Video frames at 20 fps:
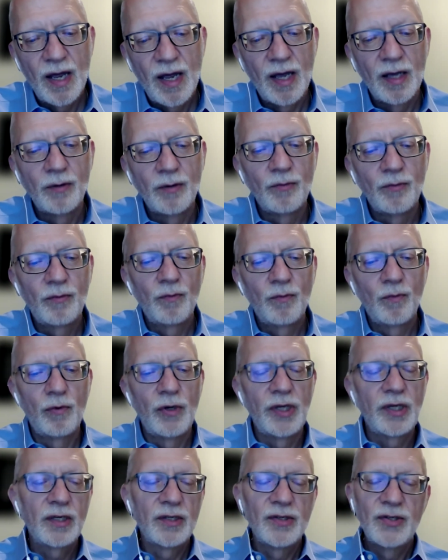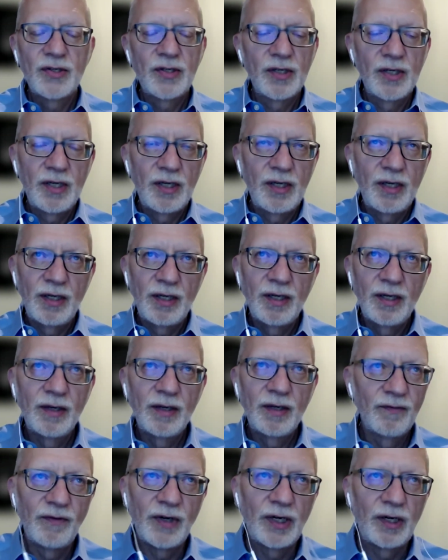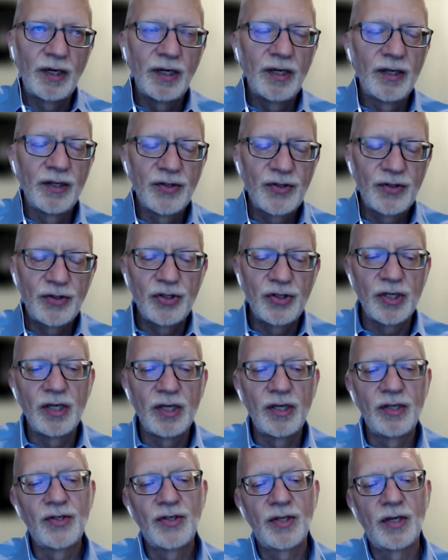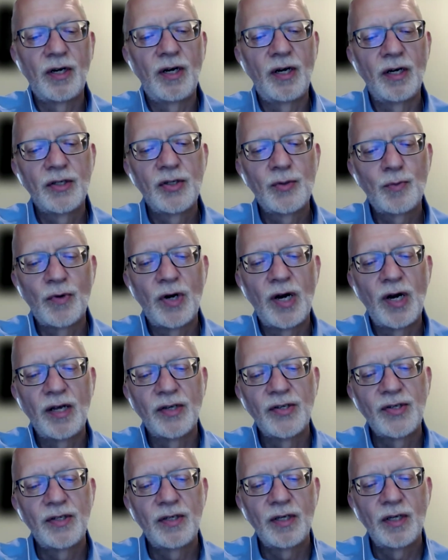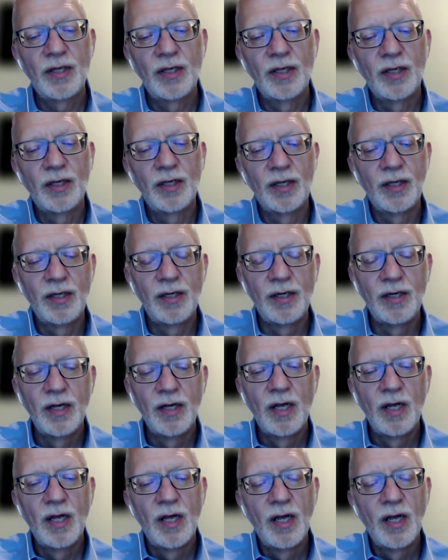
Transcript: and we can see various genes that are expressed in